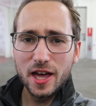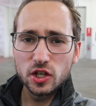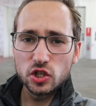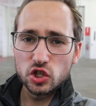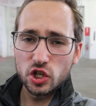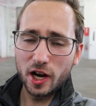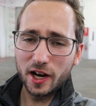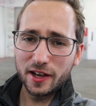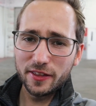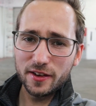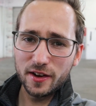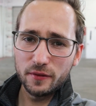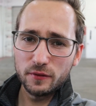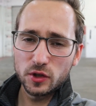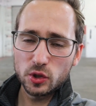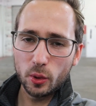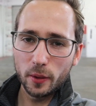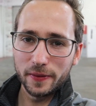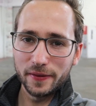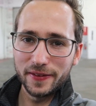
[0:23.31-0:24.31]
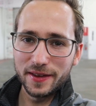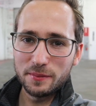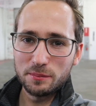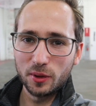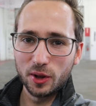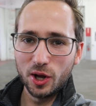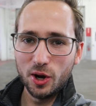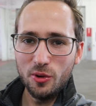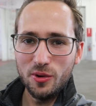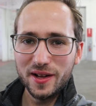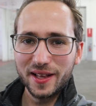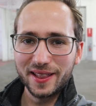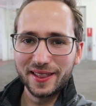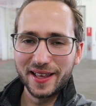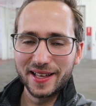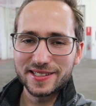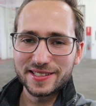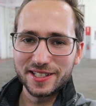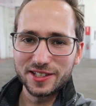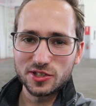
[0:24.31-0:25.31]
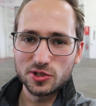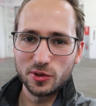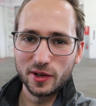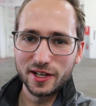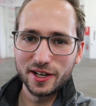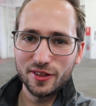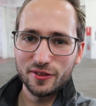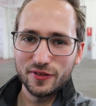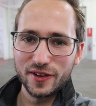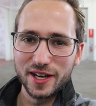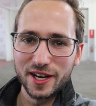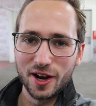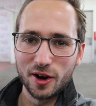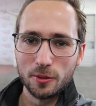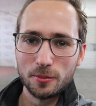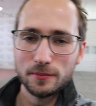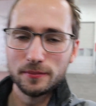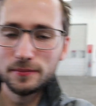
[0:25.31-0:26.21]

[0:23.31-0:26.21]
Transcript: Check out their inventory on the link below. Let's get straight into the video.